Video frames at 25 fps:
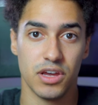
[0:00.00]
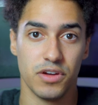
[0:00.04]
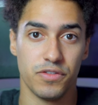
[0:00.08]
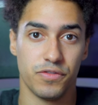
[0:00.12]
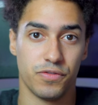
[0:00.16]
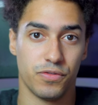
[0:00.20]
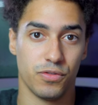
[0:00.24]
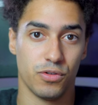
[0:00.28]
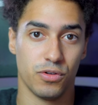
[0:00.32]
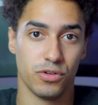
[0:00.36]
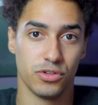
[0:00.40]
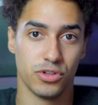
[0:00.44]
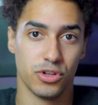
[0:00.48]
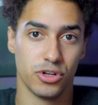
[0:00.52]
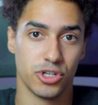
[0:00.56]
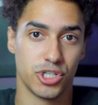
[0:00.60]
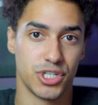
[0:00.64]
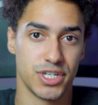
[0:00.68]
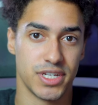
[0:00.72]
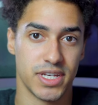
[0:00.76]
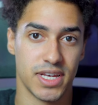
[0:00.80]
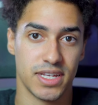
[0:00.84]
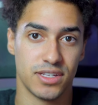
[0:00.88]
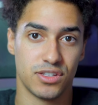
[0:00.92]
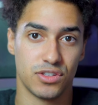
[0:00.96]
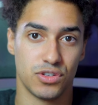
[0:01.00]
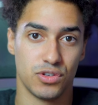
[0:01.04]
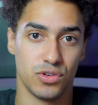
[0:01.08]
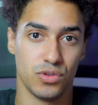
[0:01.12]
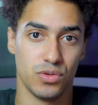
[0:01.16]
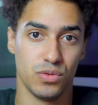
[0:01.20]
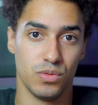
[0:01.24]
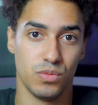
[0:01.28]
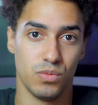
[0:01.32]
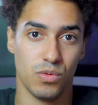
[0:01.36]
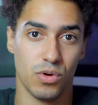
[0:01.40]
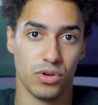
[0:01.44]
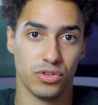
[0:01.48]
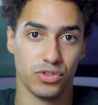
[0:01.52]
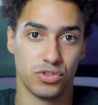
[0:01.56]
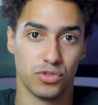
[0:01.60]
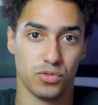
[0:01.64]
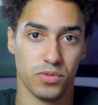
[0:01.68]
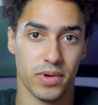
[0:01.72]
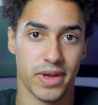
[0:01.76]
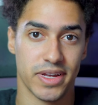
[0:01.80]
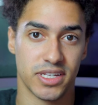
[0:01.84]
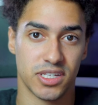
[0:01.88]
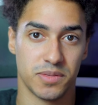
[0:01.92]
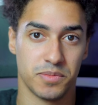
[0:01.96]
For Node.js, you want
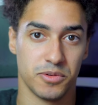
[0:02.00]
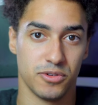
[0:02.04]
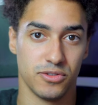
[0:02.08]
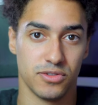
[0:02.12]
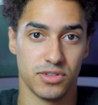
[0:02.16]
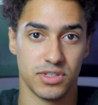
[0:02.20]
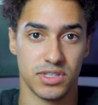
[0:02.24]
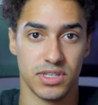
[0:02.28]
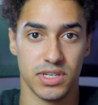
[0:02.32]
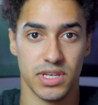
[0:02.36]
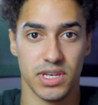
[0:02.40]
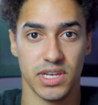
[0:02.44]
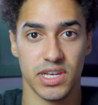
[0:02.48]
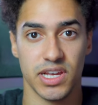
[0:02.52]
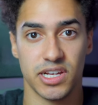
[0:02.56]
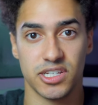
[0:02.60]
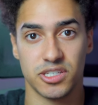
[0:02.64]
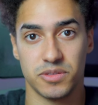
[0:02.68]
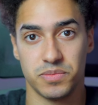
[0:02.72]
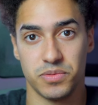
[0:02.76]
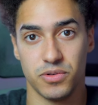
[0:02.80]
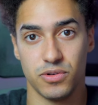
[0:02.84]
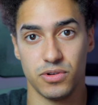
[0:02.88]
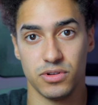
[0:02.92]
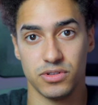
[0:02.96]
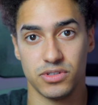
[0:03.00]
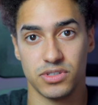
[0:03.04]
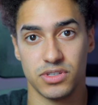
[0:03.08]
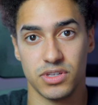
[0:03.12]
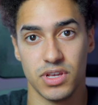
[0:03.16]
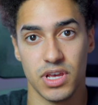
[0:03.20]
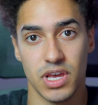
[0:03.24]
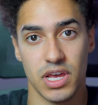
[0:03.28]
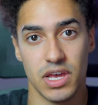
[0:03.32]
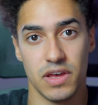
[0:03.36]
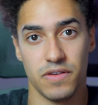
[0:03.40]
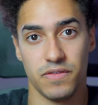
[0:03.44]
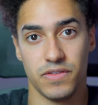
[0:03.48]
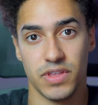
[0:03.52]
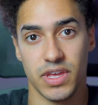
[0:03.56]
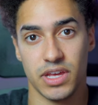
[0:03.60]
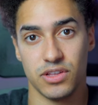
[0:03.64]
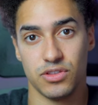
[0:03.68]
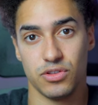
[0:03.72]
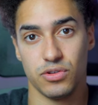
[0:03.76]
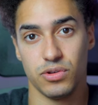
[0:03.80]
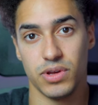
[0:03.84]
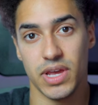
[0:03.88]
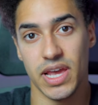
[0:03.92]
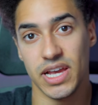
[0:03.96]
to expose the exports via
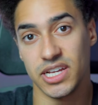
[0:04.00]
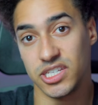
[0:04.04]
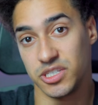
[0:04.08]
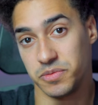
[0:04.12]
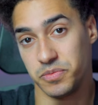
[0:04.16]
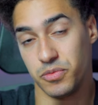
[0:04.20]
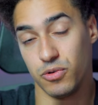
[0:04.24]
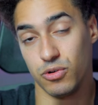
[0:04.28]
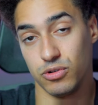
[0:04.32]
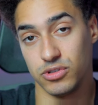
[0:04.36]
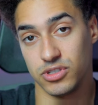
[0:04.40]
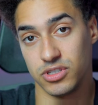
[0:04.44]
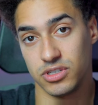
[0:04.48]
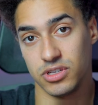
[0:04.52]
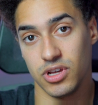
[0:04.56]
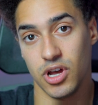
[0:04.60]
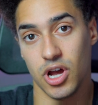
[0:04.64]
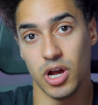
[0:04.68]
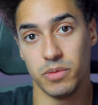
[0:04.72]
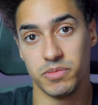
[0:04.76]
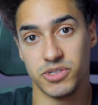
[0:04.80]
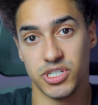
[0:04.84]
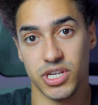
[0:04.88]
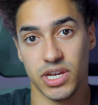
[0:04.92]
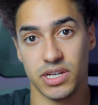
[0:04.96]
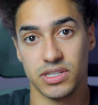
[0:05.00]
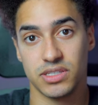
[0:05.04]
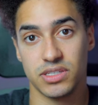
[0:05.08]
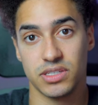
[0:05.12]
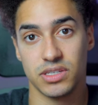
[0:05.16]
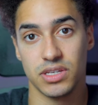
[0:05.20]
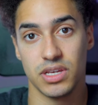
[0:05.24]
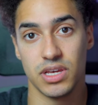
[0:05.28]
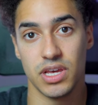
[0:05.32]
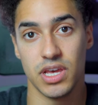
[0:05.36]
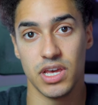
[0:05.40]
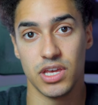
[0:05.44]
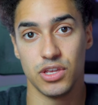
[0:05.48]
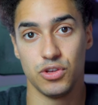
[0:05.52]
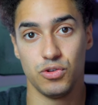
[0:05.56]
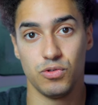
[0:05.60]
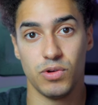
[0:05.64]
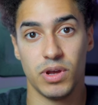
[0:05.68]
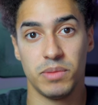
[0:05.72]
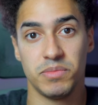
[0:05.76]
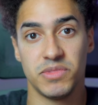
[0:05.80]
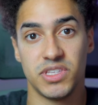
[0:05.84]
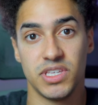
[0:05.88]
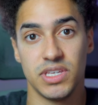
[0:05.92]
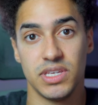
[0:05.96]
the exports object.
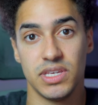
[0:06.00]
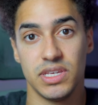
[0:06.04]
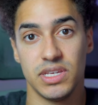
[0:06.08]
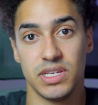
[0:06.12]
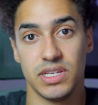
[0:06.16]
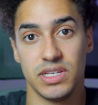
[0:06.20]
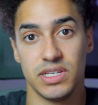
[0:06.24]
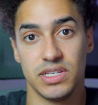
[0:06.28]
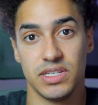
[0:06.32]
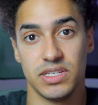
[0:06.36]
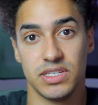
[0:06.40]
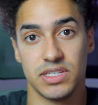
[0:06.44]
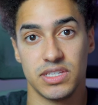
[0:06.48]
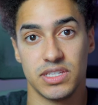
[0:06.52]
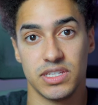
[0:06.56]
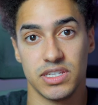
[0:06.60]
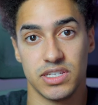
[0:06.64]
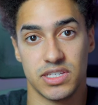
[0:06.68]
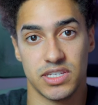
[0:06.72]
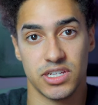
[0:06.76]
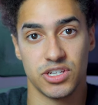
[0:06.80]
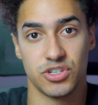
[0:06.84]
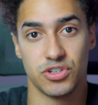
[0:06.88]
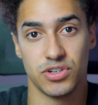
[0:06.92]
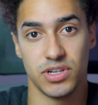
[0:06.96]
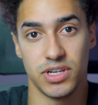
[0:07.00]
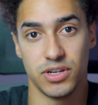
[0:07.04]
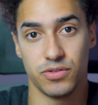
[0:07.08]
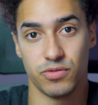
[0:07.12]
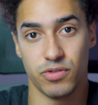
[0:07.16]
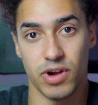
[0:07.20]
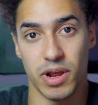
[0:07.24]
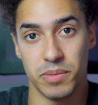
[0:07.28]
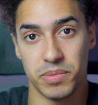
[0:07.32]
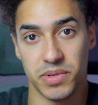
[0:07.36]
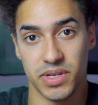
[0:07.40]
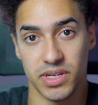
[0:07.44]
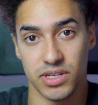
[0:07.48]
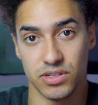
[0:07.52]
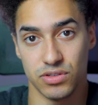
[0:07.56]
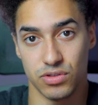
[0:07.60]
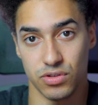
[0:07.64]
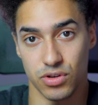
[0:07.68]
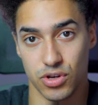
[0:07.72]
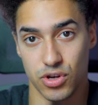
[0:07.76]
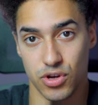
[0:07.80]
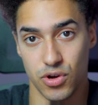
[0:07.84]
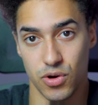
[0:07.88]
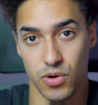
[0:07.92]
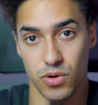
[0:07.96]
UMD is essentially wrapping
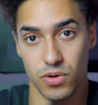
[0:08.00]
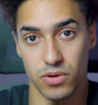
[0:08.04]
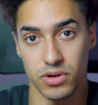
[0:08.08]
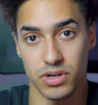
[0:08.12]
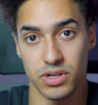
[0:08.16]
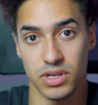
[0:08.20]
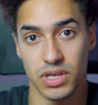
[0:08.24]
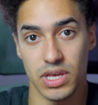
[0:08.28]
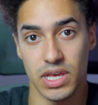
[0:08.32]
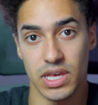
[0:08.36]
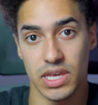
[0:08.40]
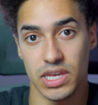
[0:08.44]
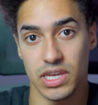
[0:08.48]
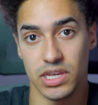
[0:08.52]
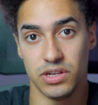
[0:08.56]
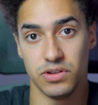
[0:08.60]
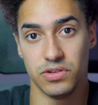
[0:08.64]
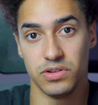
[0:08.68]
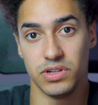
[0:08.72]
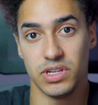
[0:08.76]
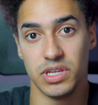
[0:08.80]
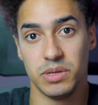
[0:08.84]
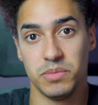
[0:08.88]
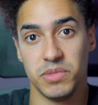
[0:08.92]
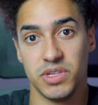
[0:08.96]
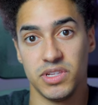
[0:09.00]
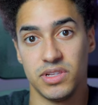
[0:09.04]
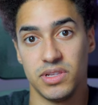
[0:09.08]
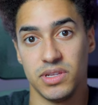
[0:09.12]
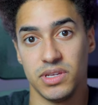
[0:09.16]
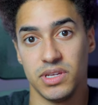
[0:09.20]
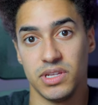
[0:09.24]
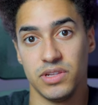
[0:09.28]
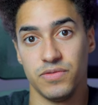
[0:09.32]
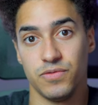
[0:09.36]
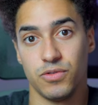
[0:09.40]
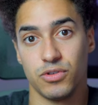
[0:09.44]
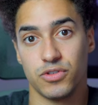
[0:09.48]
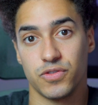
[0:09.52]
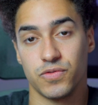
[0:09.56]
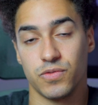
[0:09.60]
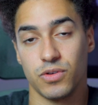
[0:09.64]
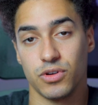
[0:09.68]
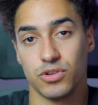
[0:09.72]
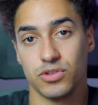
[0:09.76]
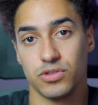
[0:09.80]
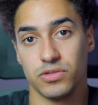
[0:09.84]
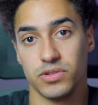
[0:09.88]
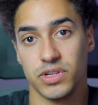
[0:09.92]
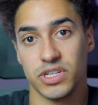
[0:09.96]
the code in an immediately invoked
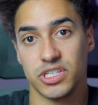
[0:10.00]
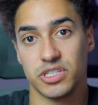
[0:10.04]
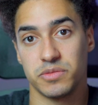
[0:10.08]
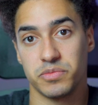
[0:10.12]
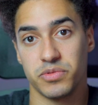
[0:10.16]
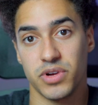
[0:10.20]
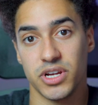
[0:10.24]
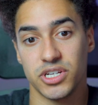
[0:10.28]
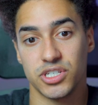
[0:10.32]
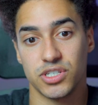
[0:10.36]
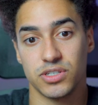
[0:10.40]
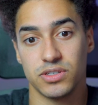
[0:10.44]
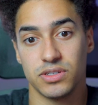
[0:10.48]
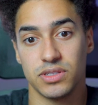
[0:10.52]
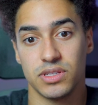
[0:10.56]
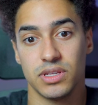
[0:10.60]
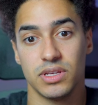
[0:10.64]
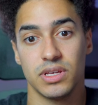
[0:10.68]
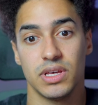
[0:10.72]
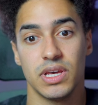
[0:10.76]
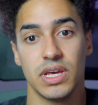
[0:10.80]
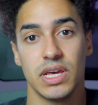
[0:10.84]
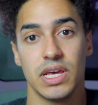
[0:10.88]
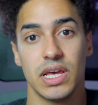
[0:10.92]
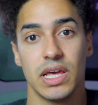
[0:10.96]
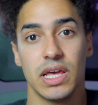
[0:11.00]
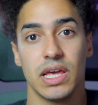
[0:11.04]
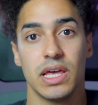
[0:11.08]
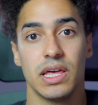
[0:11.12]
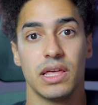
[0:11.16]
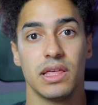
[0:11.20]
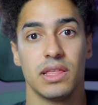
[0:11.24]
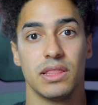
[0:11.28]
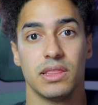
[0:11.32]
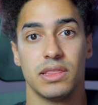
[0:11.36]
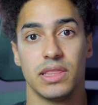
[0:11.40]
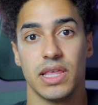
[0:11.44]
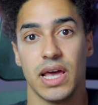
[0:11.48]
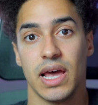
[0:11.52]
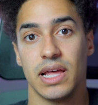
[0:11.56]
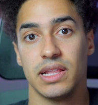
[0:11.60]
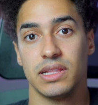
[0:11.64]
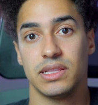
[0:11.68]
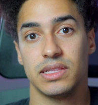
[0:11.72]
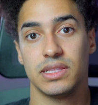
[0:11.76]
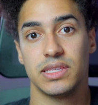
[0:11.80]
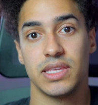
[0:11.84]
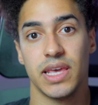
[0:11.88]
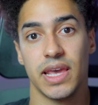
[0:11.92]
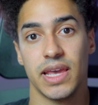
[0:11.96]
function expression
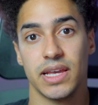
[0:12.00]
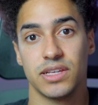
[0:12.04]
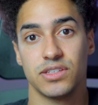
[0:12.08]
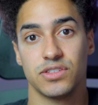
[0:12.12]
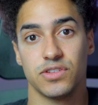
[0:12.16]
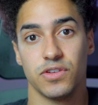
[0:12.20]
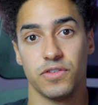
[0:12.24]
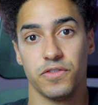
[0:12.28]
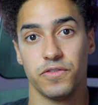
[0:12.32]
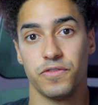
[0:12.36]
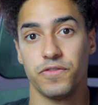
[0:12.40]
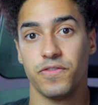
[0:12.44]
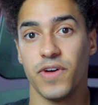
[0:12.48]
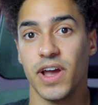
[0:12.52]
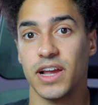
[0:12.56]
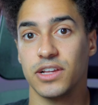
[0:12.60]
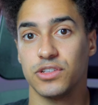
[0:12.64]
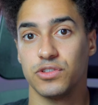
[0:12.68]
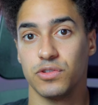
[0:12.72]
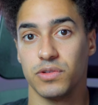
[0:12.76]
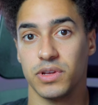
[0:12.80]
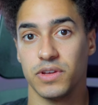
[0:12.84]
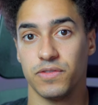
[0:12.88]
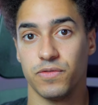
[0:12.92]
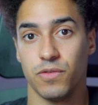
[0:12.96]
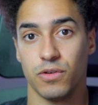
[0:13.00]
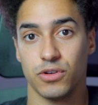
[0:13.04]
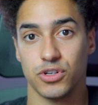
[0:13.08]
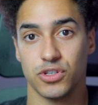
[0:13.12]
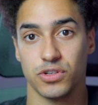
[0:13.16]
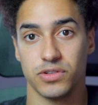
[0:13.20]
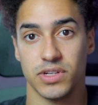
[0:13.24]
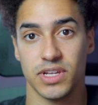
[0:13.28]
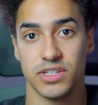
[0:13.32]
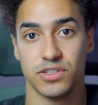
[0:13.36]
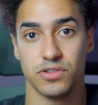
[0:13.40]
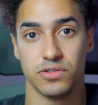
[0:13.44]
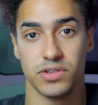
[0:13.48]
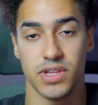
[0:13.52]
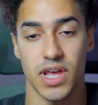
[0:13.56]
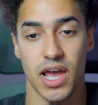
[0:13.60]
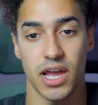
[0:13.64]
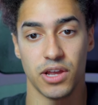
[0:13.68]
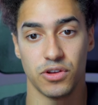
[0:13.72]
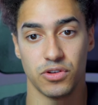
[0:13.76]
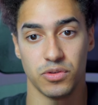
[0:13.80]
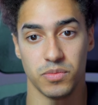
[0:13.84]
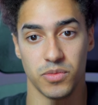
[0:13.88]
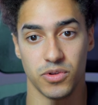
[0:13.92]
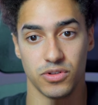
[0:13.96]
that takes a factory function as an
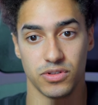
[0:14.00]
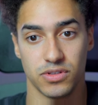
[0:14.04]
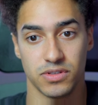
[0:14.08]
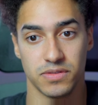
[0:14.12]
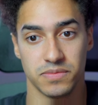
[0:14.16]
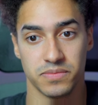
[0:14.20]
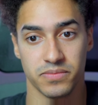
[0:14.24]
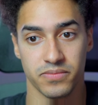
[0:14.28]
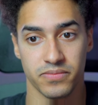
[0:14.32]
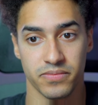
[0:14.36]
argument.